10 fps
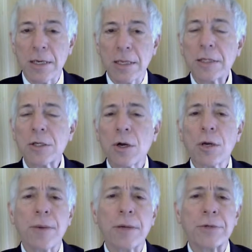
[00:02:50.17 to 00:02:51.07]
Let's talk
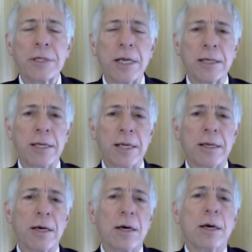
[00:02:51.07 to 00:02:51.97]
about the technique
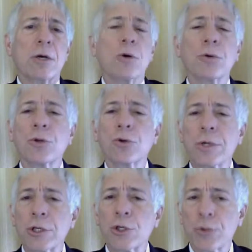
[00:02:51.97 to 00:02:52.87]
called
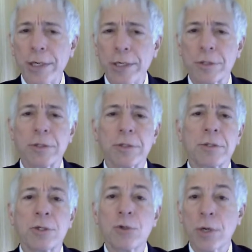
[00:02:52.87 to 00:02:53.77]
learned
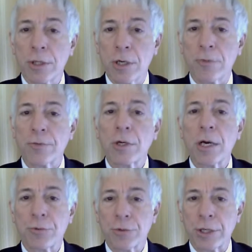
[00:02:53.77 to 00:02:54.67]
treatises to uncover
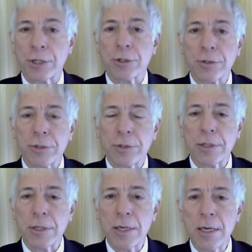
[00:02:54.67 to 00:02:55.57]
contradictions.
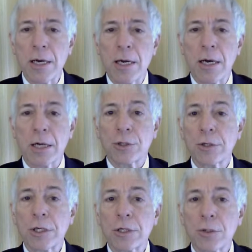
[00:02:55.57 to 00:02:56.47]

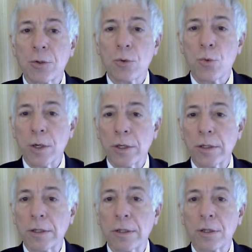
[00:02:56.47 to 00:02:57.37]
Attorneys
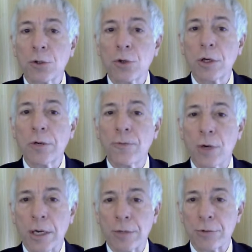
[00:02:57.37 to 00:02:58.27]
will look
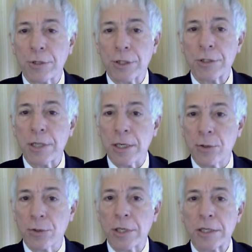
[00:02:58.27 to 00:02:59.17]
for contradictions in
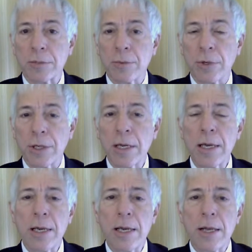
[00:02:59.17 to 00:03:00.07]
your testimony
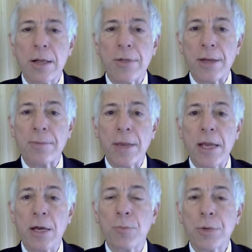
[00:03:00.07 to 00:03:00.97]
that
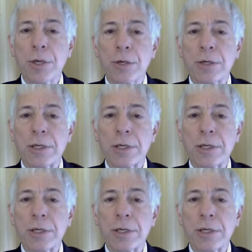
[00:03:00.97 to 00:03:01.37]
may appear